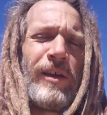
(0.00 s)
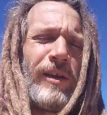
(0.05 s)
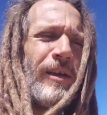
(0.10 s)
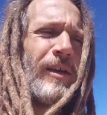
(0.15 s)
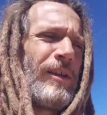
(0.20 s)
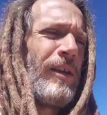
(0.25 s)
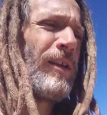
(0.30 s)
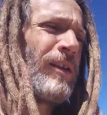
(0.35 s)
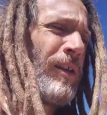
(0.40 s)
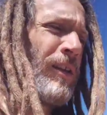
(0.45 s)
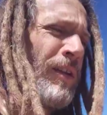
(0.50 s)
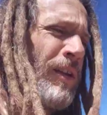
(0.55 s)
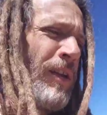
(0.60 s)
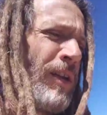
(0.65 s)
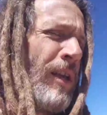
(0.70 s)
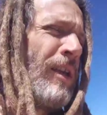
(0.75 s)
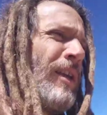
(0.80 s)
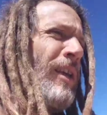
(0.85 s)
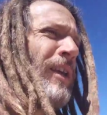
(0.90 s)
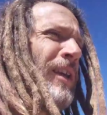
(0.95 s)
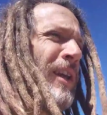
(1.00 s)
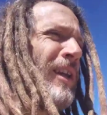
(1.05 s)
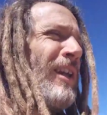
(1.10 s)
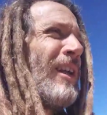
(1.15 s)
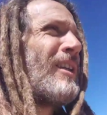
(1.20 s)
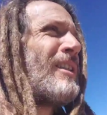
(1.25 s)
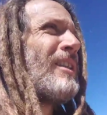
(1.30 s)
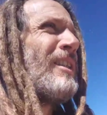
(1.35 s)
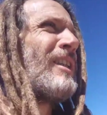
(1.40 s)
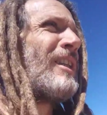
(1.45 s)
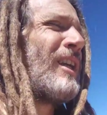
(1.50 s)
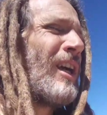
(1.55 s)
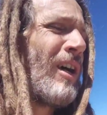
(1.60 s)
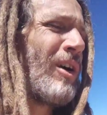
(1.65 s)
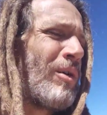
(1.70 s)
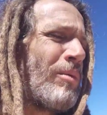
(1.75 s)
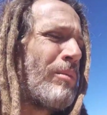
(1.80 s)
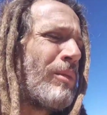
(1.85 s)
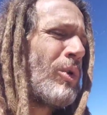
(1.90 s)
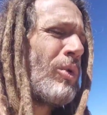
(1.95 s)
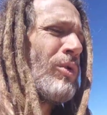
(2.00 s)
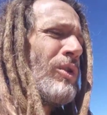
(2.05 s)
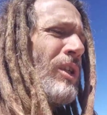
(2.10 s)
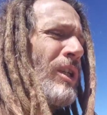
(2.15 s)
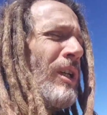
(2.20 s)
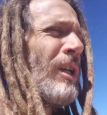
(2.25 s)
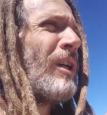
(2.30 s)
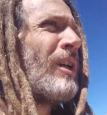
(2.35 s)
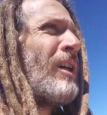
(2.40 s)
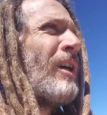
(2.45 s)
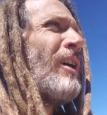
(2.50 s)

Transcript: And and I see how music